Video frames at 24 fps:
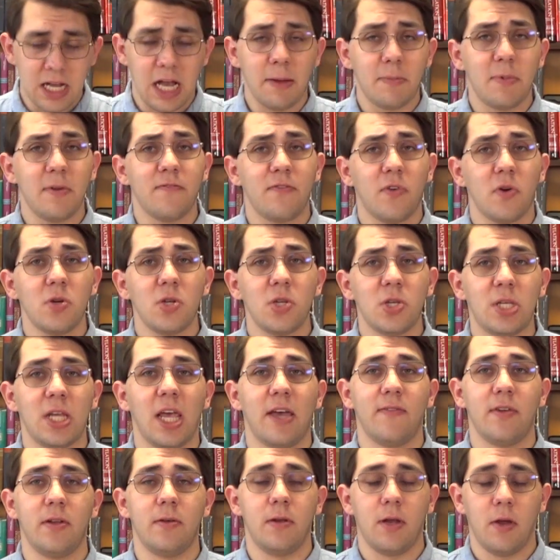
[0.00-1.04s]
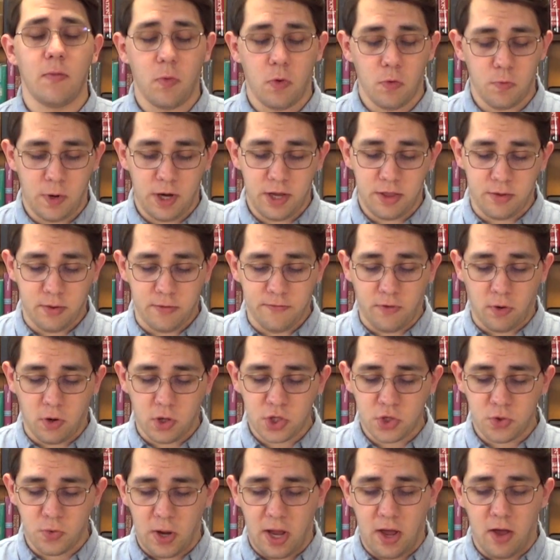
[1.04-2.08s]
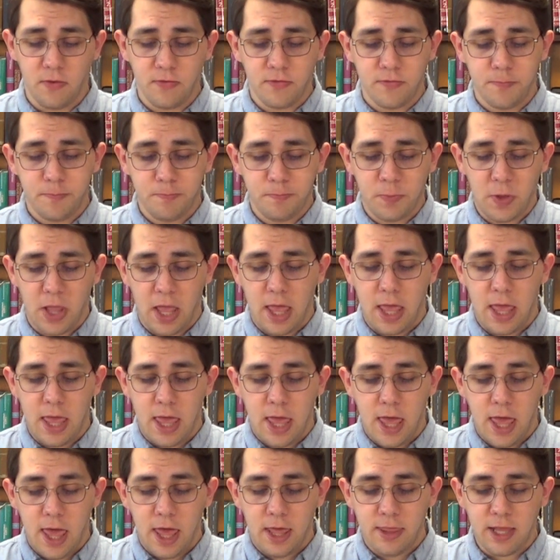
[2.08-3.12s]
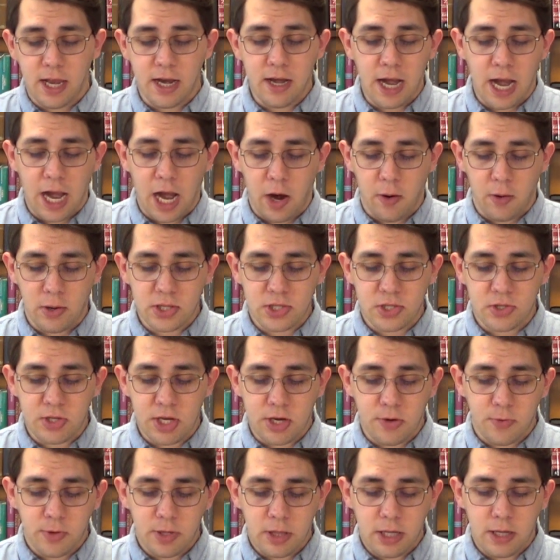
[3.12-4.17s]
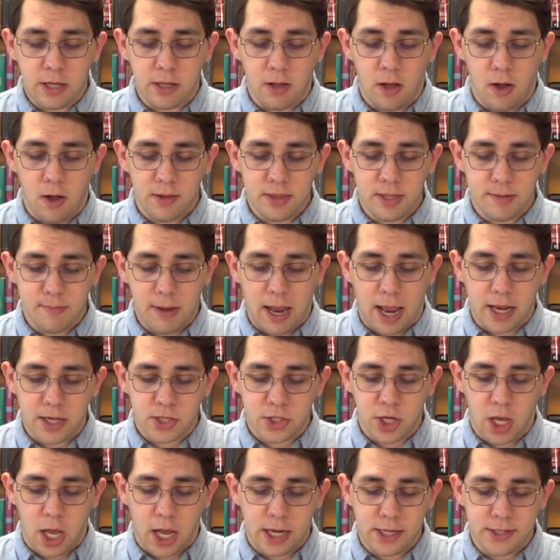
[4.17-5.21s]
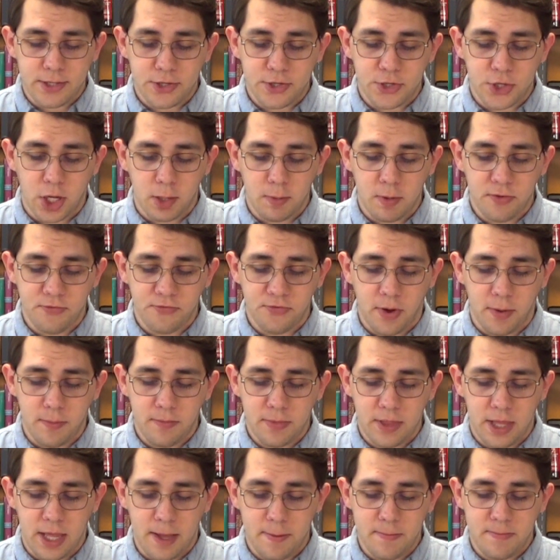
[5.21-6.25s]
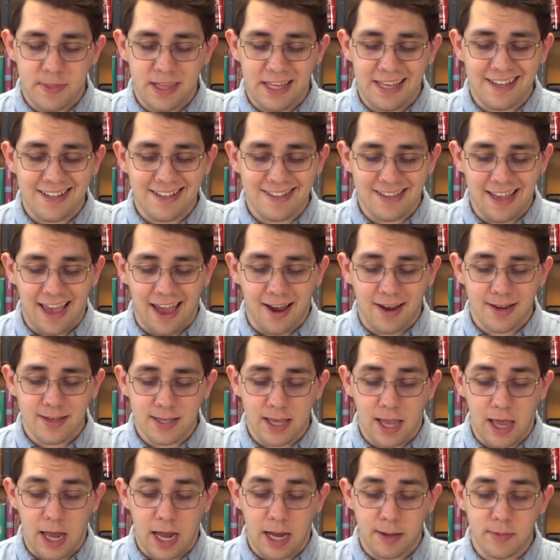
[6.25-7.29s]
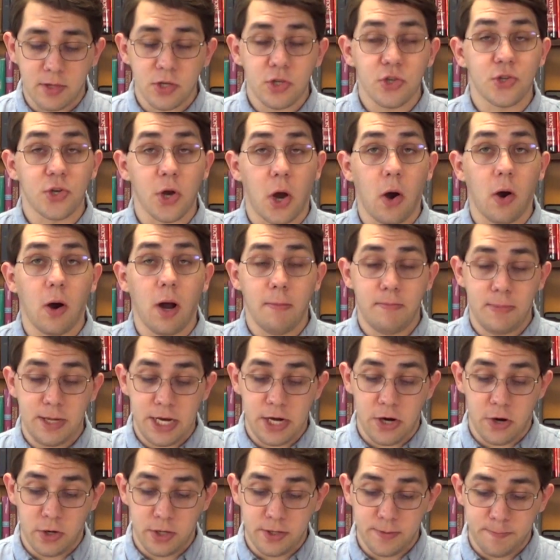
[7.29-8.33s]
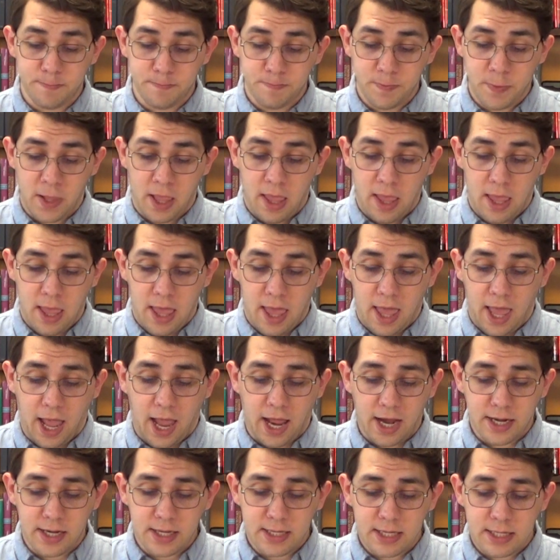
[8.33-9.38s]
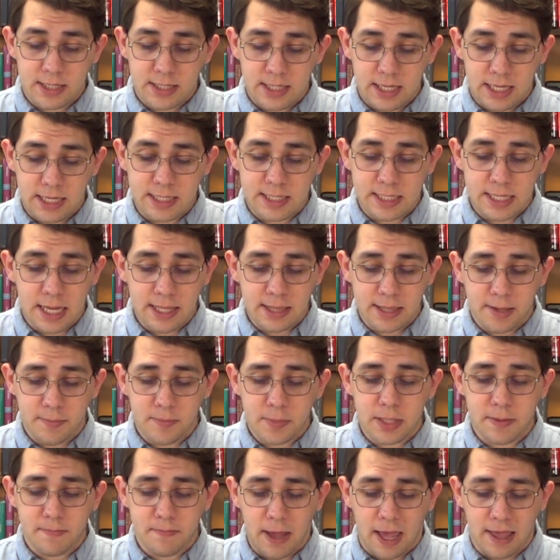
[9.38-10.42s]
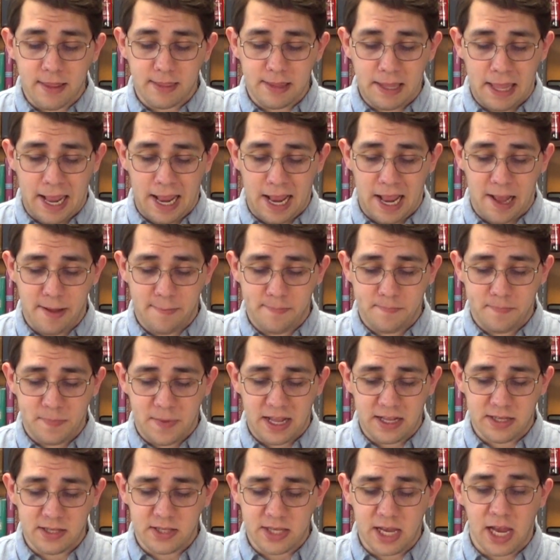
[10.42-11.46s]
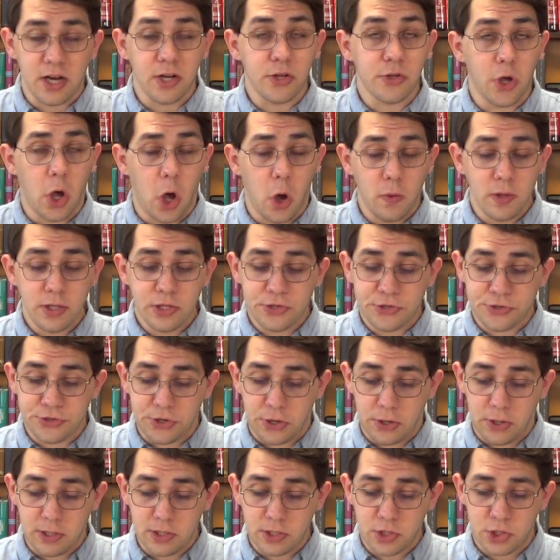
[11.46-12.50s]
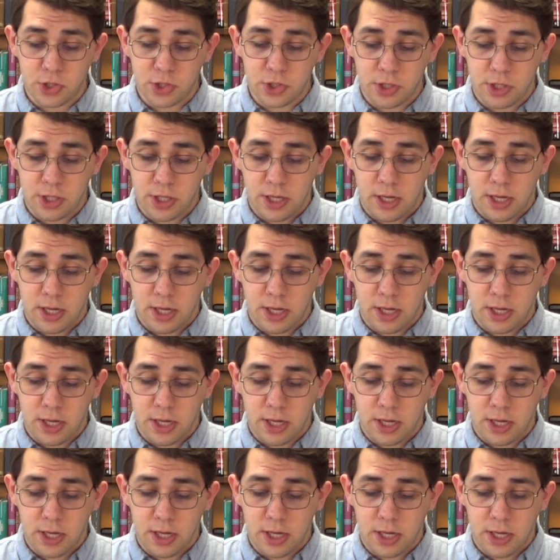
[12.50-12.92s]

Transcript: up in verse 7, and we'll read through verse 12. Then Herod secretly called the Magi and determined from them the exact time the star appeared. And he sent them to Bethlehem and said, "Go and search